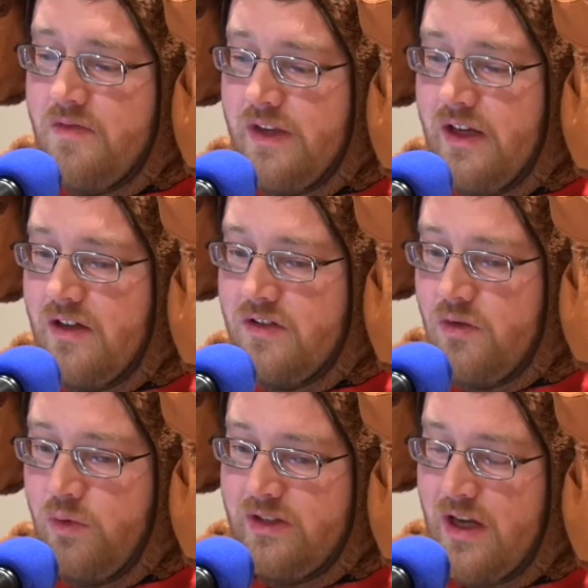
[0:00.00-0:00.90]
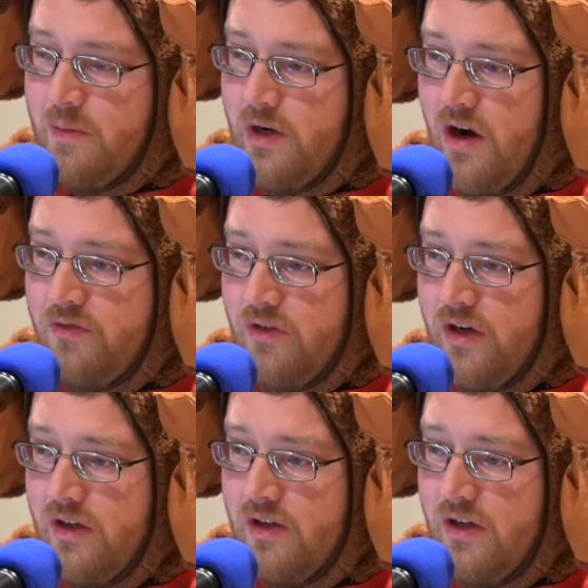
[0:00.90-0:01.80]
is we take up an
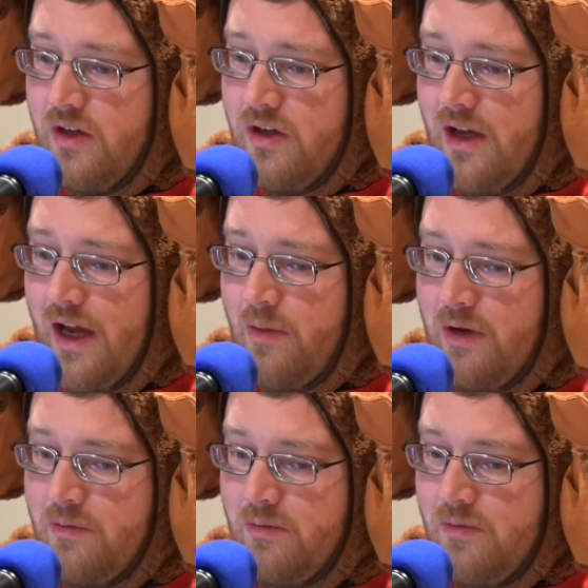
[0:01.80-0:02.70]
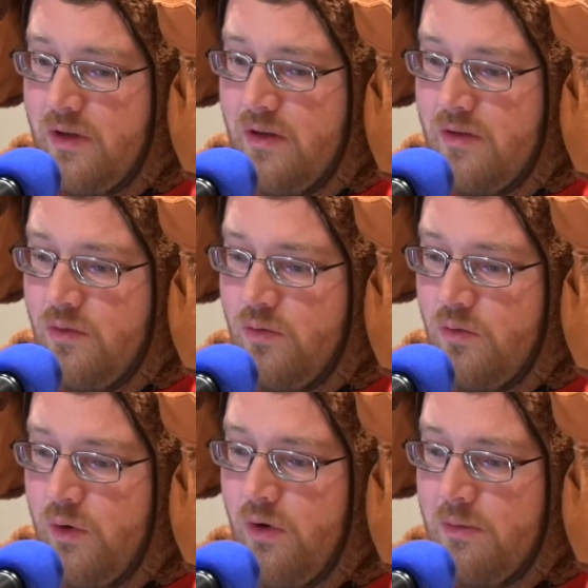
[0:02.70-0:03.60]
offering, and
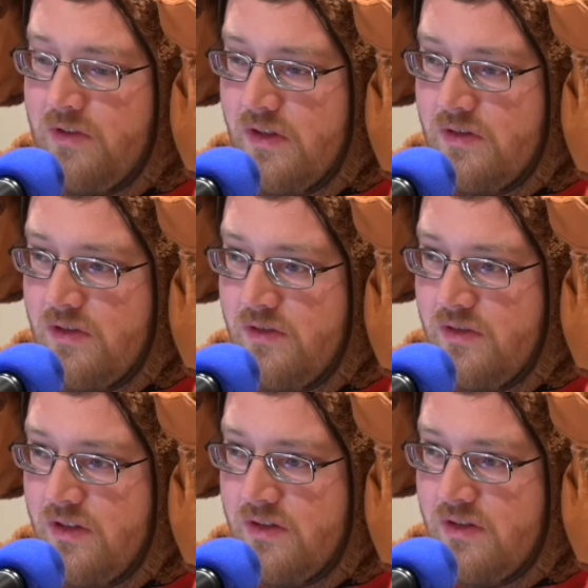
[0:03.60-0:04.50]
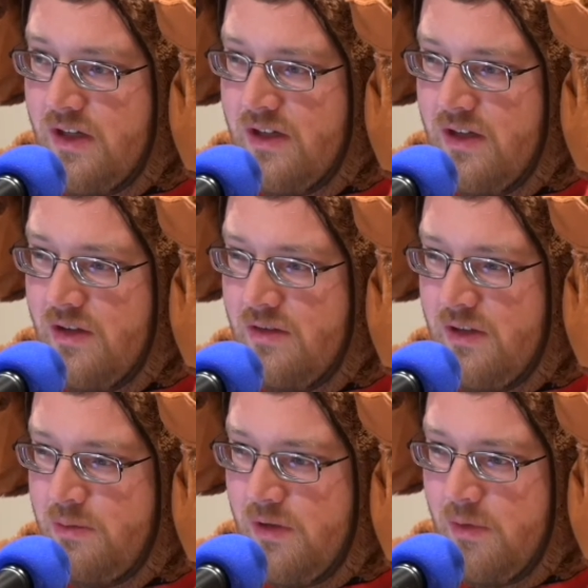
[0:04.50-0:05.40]
we want to be sensitive, because it's like, these
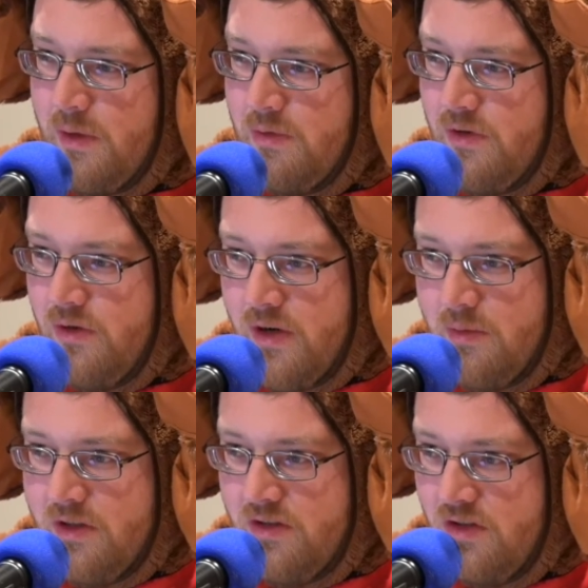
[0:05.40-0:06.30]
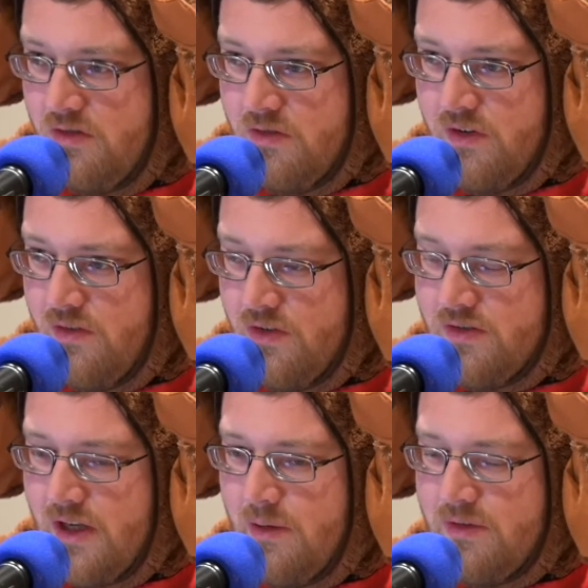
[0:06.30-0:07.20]
are people who are coming into church for the very first
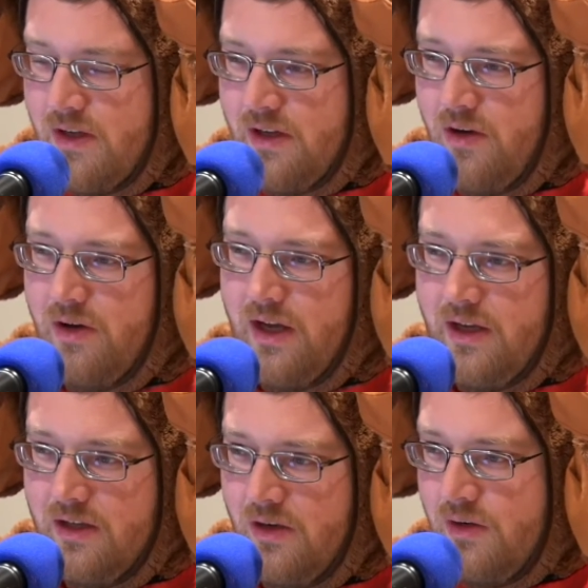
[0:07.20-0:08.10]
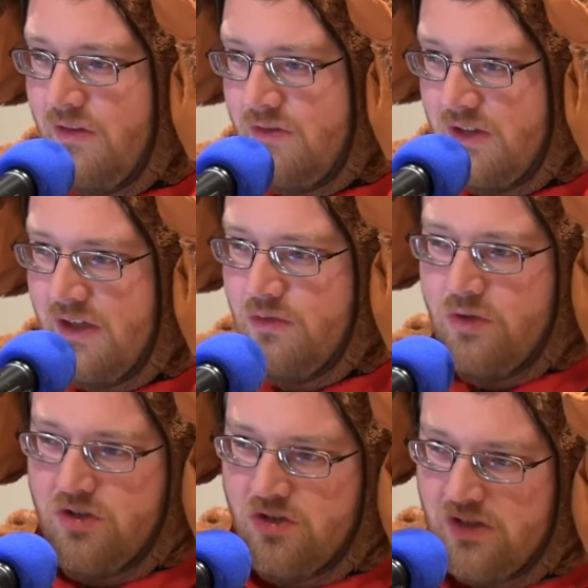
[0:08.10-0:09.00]
time. It's not like, oh, hey, give to our
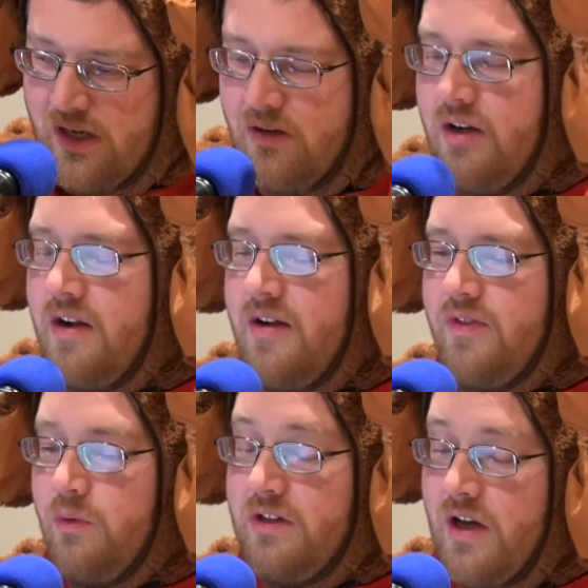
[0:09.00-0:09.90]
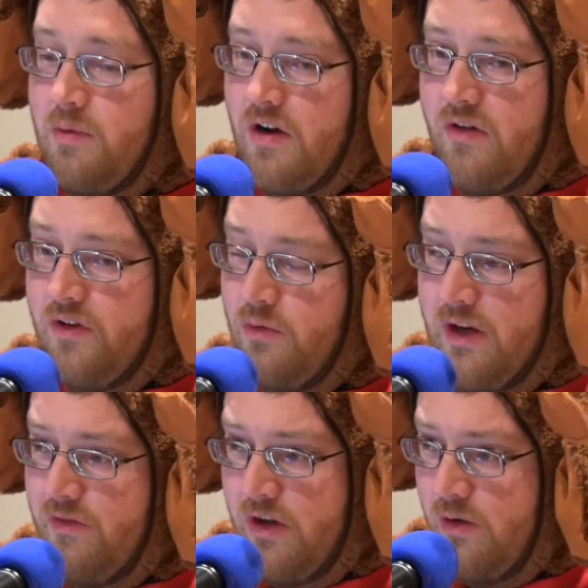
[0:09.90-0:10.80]
church now. We take up an offering and we give it all